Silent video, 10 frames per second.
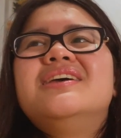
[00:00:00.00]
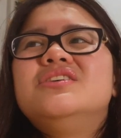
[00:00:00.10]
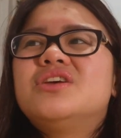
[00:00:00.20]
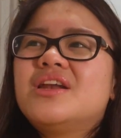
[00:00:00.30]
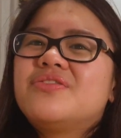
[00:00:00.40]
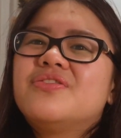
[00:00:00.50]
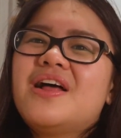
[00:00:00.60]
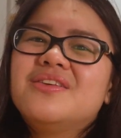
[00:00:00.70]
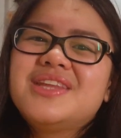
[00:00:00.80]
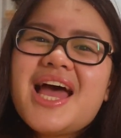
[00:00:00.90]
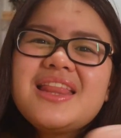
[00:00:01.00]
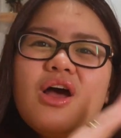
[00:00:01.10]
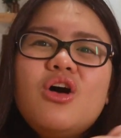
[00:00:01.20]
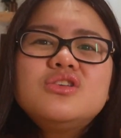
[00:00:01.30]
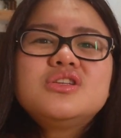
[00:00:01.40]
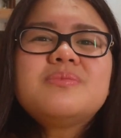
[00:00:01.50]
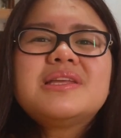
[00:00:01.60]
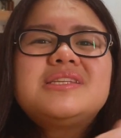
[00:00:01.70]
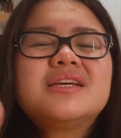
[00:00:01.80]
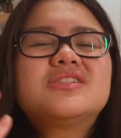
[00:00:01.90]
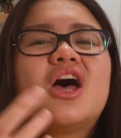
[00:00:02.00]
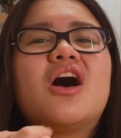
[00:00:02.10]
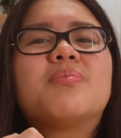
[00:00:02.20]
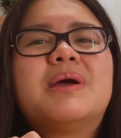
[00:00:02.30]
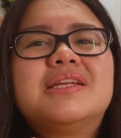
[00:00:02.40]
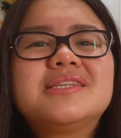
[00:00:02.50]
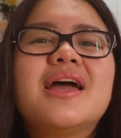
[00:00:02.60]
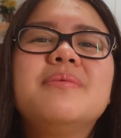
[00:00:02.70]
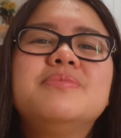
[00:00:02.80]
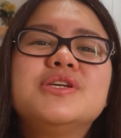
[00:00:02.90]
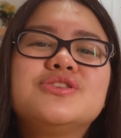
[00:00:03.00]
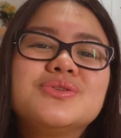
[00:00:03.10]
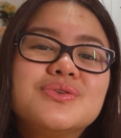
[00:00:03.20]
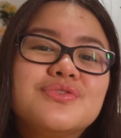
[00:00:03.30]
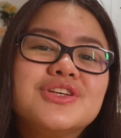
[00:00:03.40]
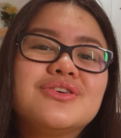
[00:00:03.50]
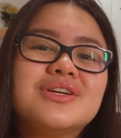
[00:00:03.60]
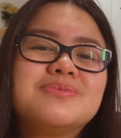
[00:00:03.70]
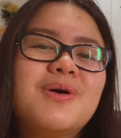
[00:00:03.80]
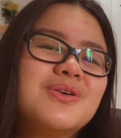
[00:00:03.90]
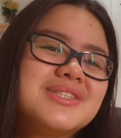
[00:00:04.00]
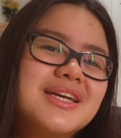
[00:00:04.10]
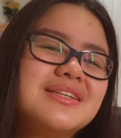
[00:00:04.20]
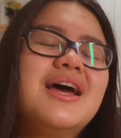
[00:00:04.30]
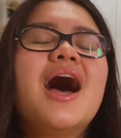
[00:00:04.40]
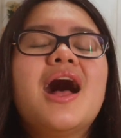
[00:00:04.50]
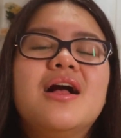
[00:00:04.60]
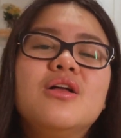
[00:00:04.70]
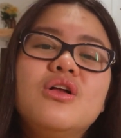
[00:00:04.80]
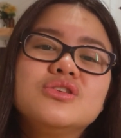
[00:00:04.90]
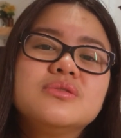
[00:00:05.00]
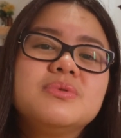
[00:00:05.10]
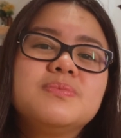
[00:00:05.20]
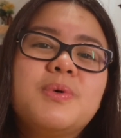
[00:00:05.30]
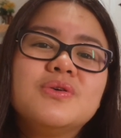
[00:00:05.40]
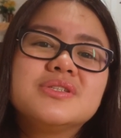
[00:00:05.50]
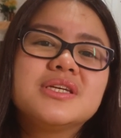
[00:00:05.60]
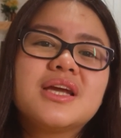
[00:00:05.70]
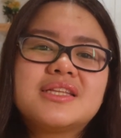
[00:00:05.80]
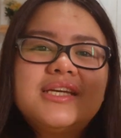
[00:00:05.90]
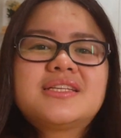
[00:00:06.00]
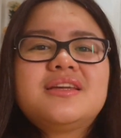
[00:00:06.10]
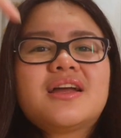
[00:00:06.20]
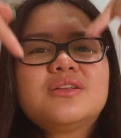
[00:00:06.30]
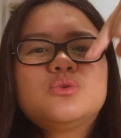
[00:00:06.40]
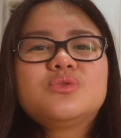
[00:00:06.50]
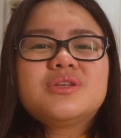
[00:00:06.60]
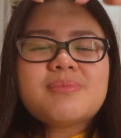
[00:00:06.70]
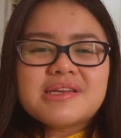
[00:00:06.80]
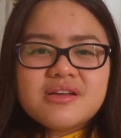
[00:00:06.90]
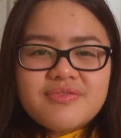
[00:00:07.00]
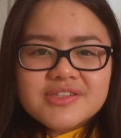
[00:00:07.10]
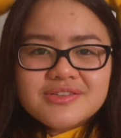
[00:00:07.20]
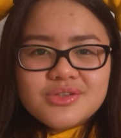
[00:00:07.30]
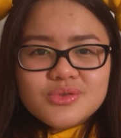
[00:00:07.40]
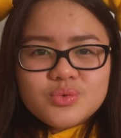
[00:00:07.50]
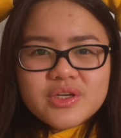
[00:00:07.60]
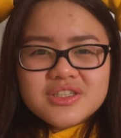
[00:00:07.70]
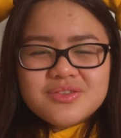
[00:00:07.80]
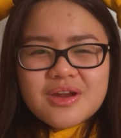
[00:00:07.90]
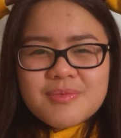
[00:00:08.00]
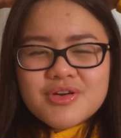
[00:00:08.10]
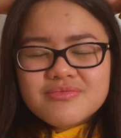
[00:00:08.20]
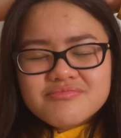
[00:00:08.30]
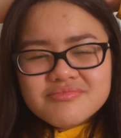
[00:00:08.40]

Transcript: you gotta follow that. Also my TikTok. By the time this YouTube video is posted, I'll also be posting a TikTok introducing myself as a new Twitch streamer.